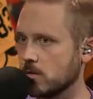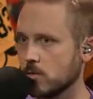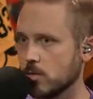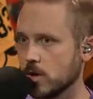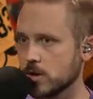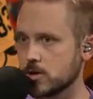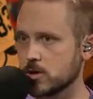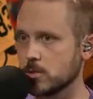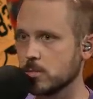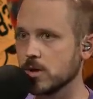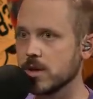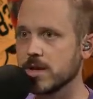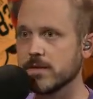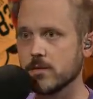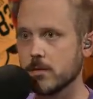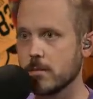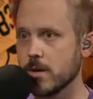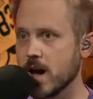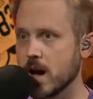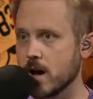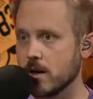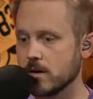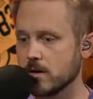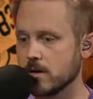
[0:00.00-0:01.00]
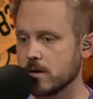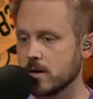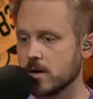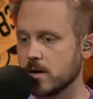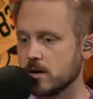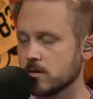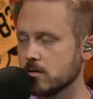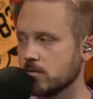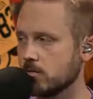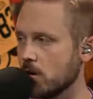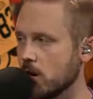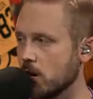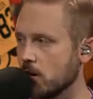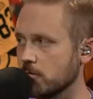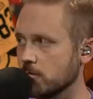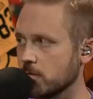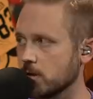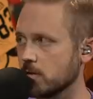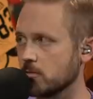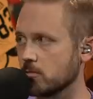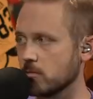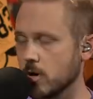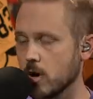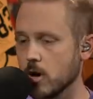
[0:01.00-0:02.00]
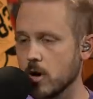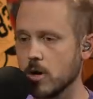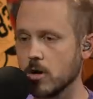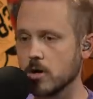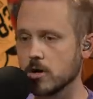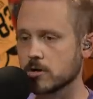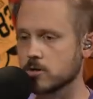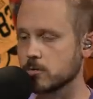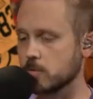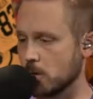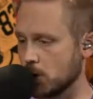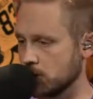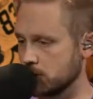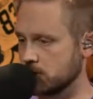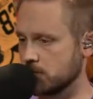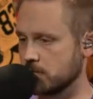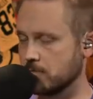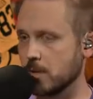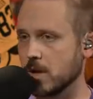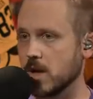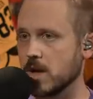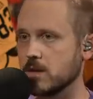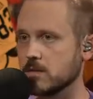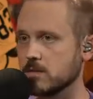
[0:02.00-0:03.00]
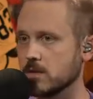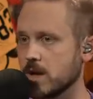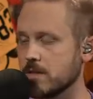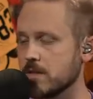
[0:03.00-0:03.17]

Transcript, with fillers: what you believe about his involvement, role, explosive plays.